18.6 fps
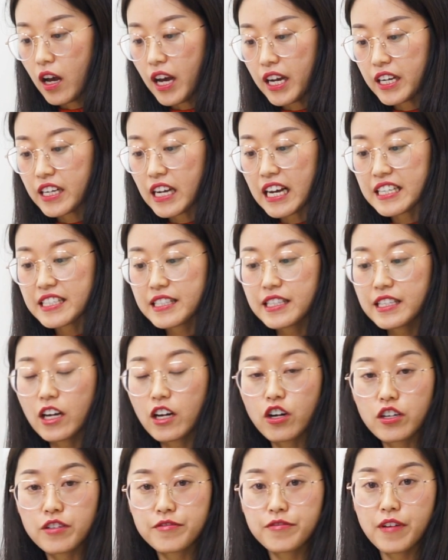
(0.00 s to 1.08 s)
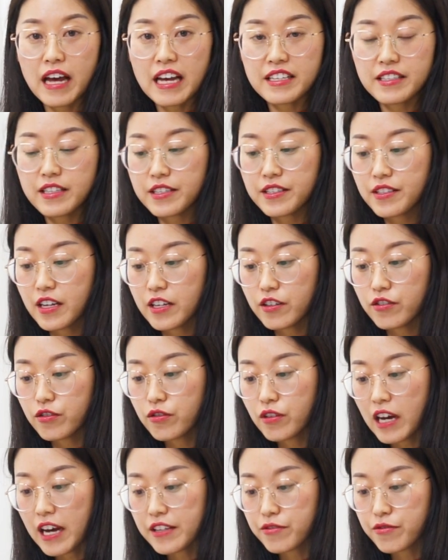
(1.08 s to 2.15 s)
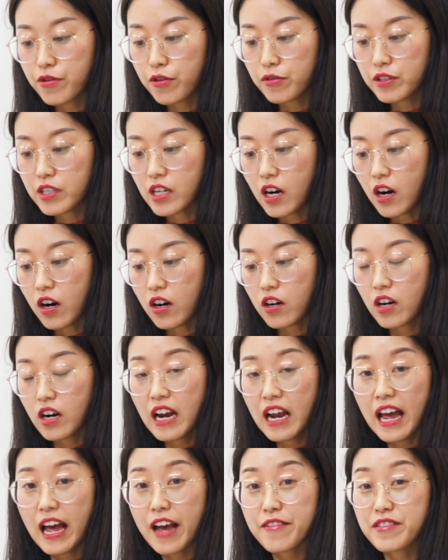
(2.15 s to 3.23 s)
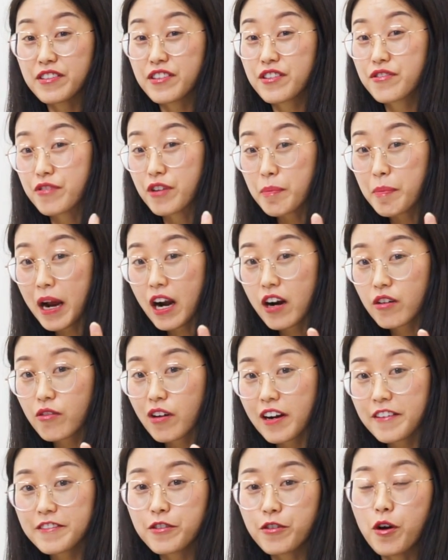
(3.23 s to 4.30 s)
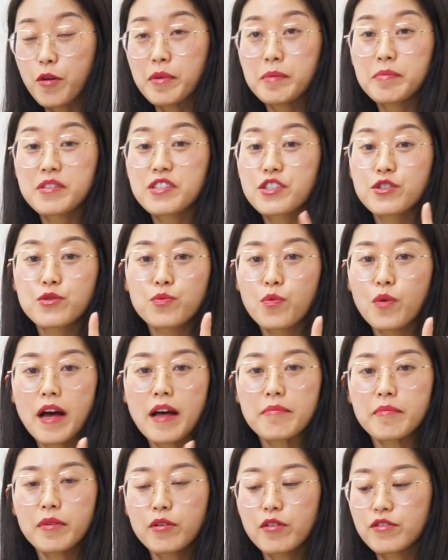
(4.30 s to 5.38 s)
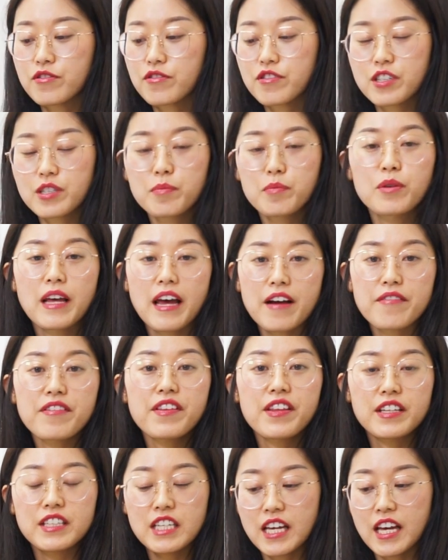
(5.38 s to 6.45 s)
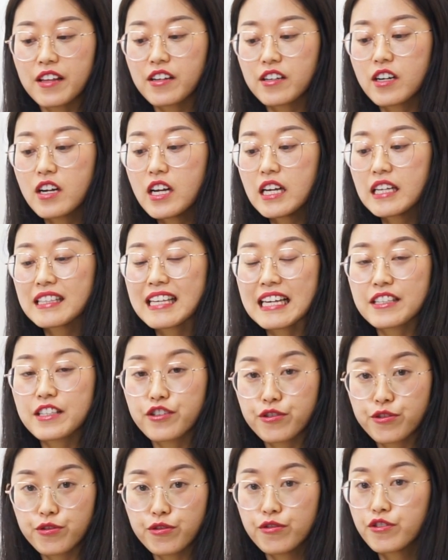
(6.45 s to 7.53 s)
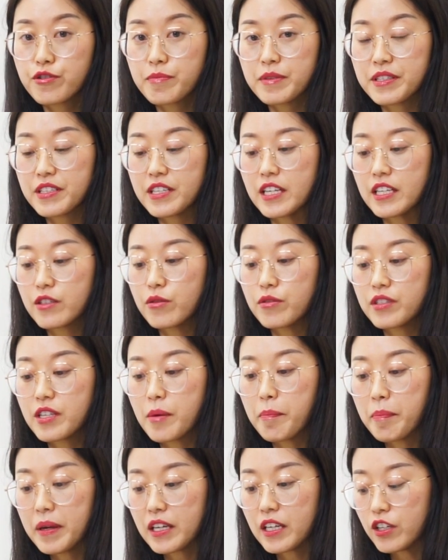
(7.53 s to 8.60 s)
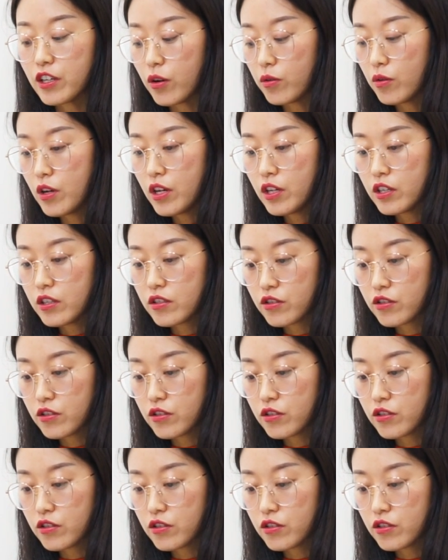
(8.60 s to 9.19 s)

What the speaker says: And I see a lot of essays that you guys wrote are having 3 paragraphs or maybe just 1 because you just put everything together. That's a huge mistake, so it's a big no.